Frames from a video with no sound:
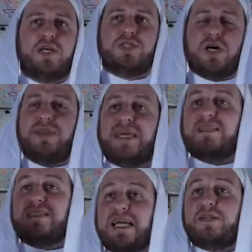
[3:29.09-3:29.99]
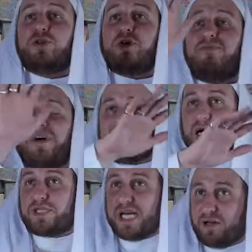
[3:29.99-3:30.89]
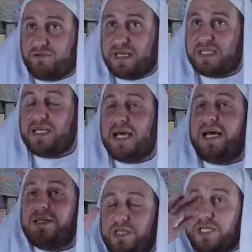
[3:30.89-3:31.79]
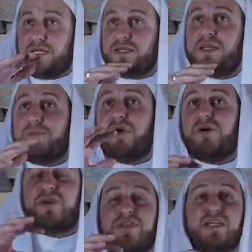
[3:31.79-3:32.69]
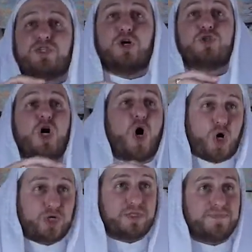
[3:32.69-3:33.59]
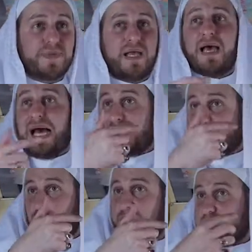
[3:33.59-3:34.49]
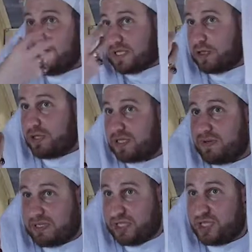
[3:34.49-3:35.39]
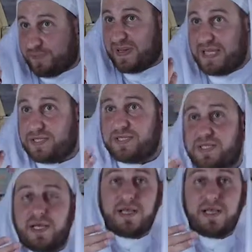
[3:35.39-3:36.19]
So they decided to go fight outside of Medina. Indeed, the Prophet then chose Uhud. As you will see, it's a good strategic place.